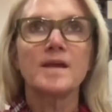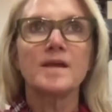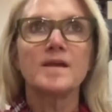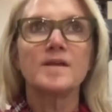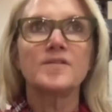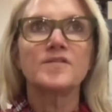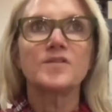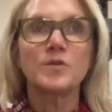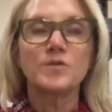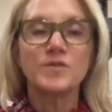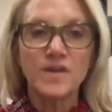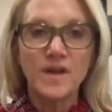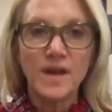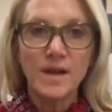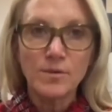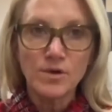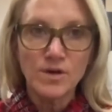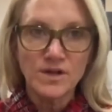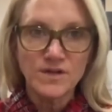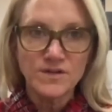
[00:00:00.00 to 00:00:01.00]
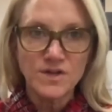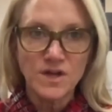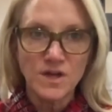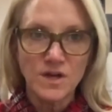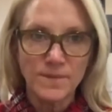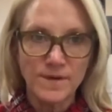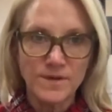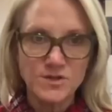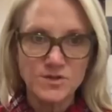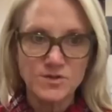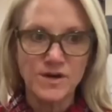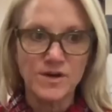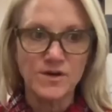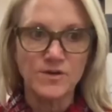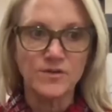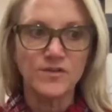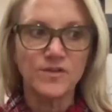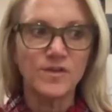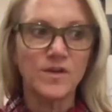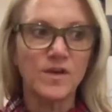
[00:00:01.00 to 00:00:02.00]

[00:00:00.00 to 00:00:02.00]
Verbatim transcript: So today we're going to talk about triggers.